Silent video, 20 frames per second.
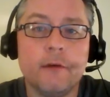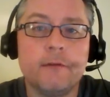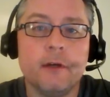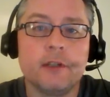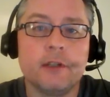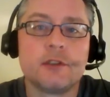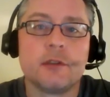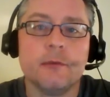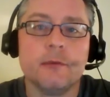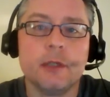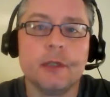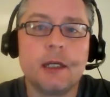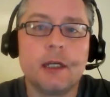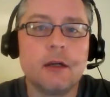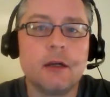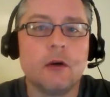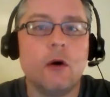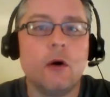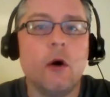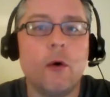offensively. I don't
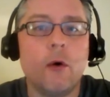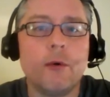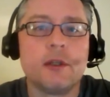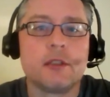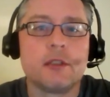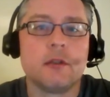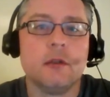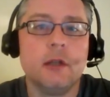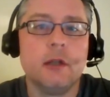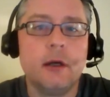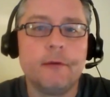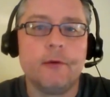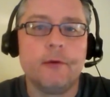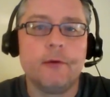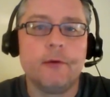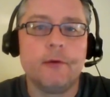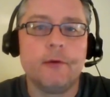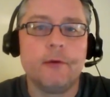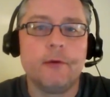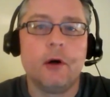always love
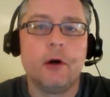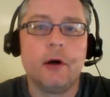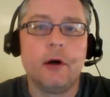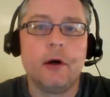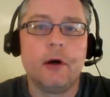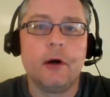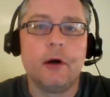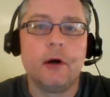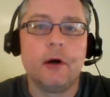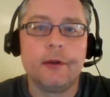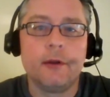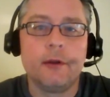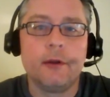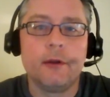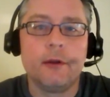all the